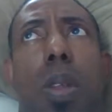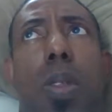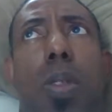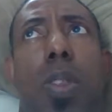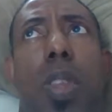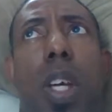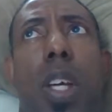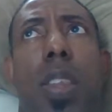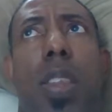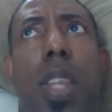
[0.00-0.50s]

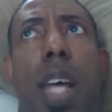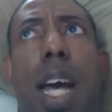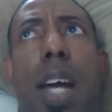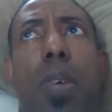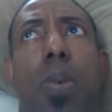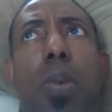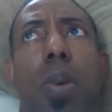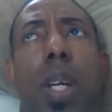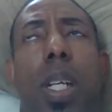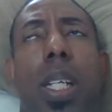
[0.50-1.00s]
The
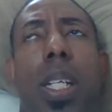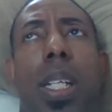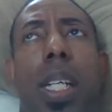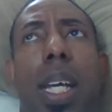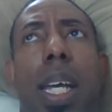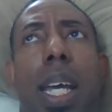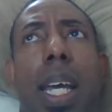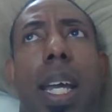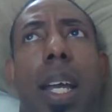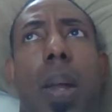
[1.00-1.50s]
thyroid
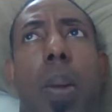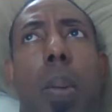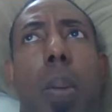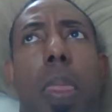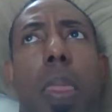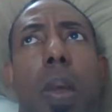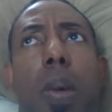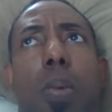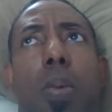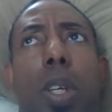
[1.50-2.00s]
gland,
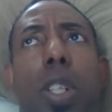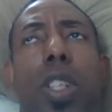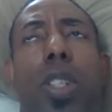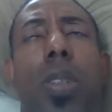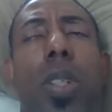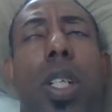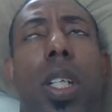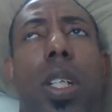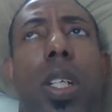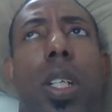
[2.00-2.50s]
what
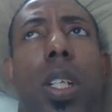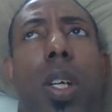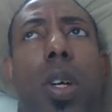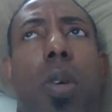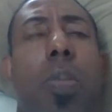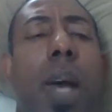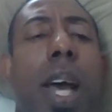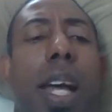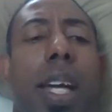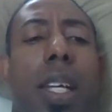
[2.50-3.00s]
you need to go
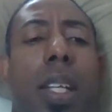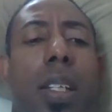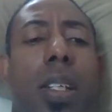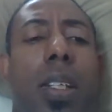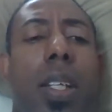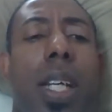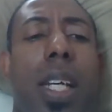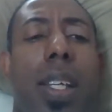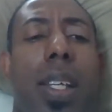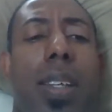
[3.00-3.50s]
back and
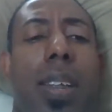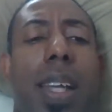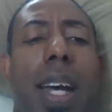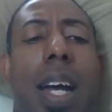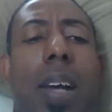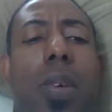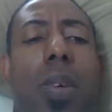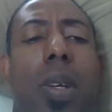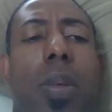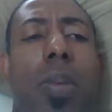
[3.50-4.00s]
look at the
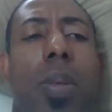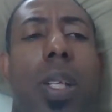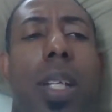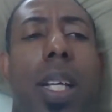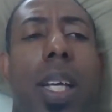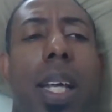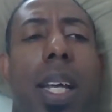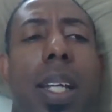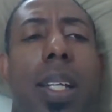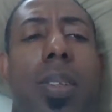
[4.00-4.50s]
thyroid
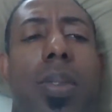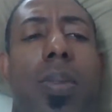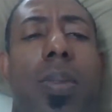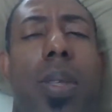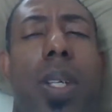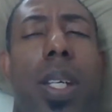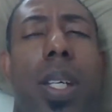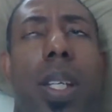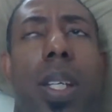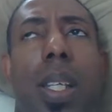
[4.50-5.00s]
gland
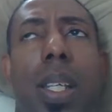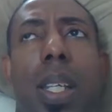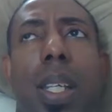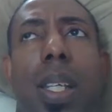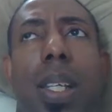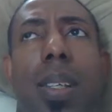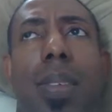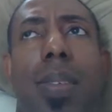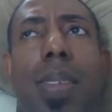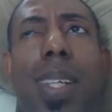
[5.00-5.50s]
with
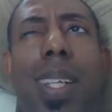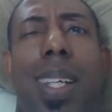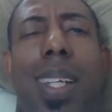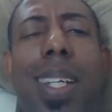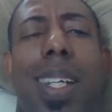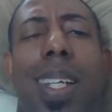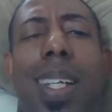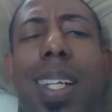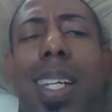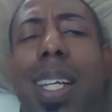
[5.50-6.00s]
is
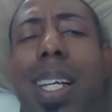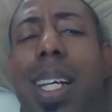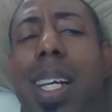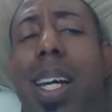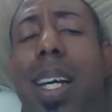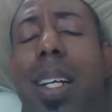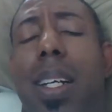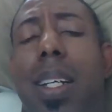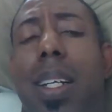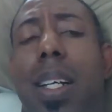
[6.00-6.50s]
it can get
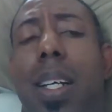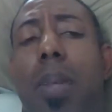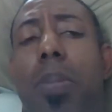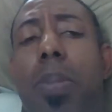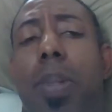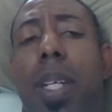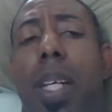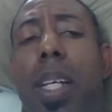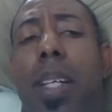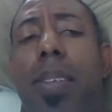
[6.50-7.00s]
kind of
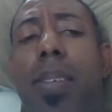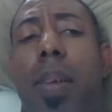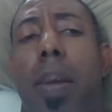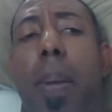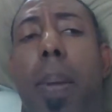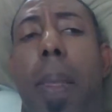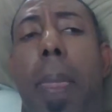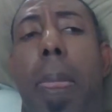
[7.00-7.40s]
complex.